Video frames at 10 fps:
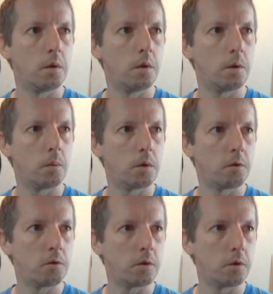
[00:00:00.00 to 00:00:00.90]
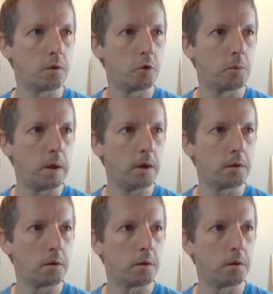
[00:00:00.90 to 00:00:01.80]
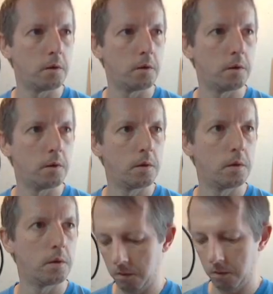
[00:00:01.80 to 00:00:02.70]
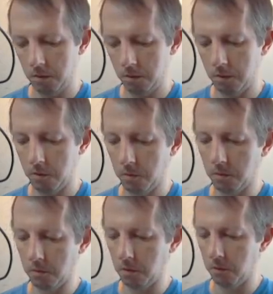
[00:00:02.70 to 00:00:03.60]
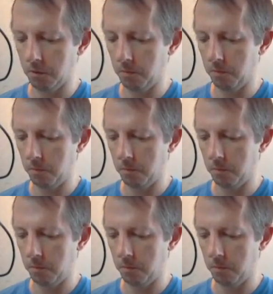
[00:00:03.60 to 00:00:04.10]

That one doesn't look too bad. This one's got some